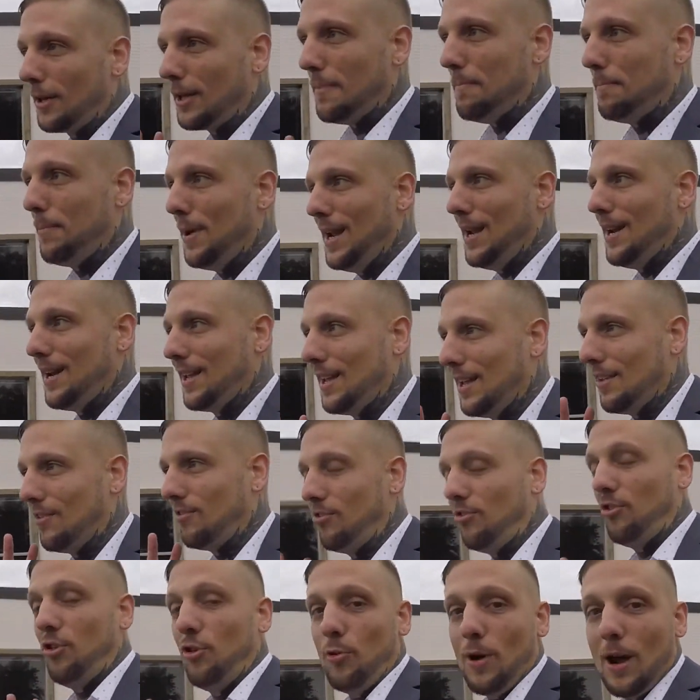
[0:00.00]
Competing
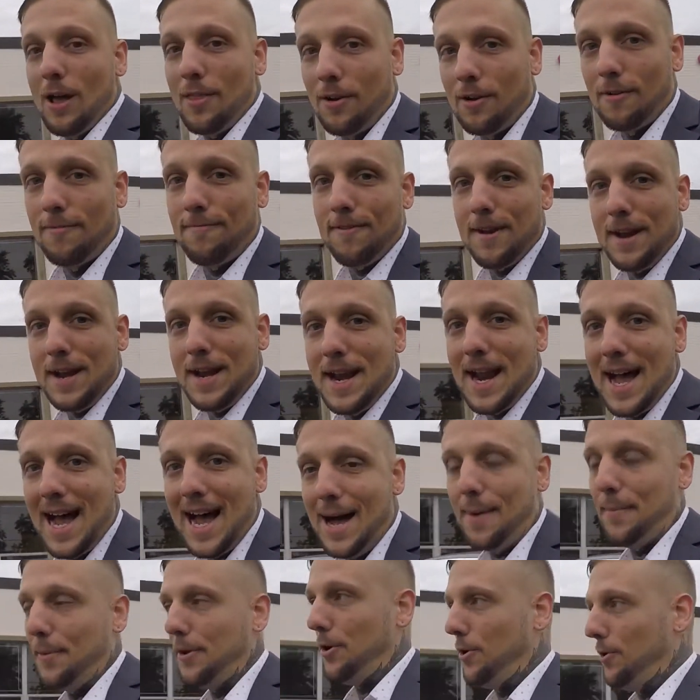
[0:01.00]
against two other
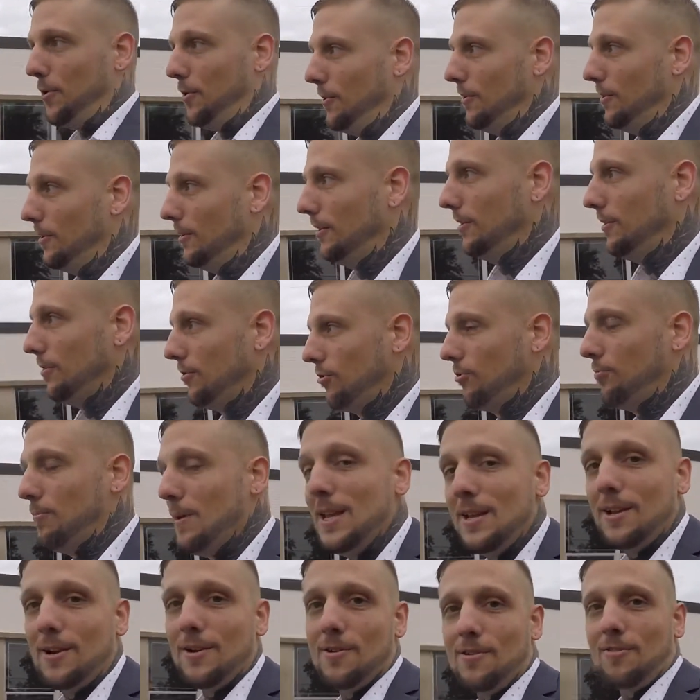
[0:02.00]
phenomenal
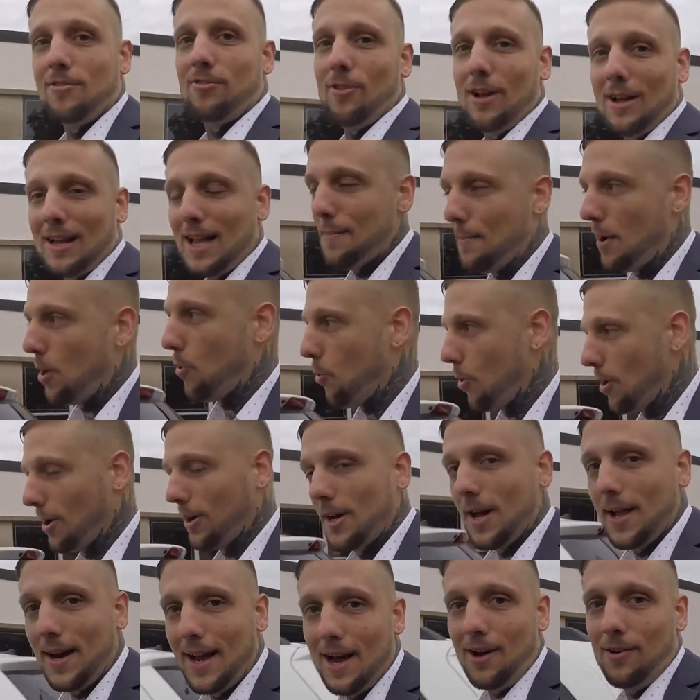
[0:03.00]
speakers. So I got my work
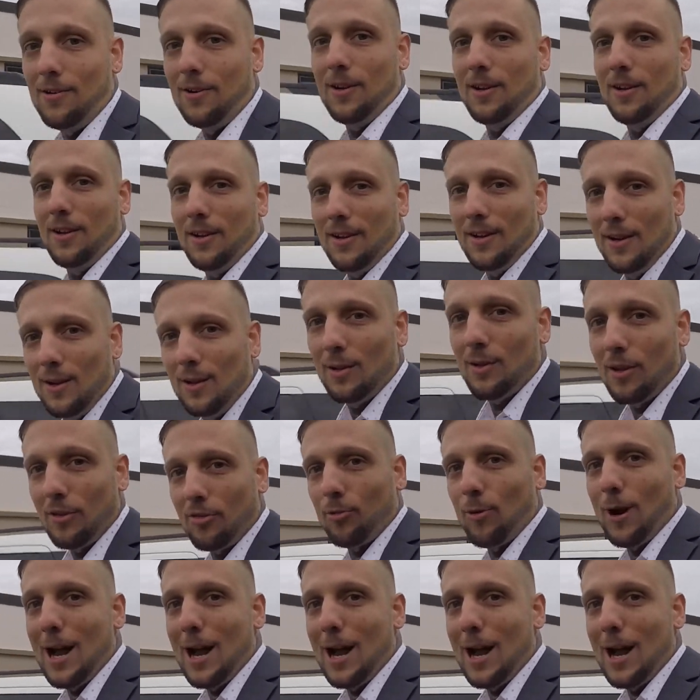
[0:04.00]
cut out. Let's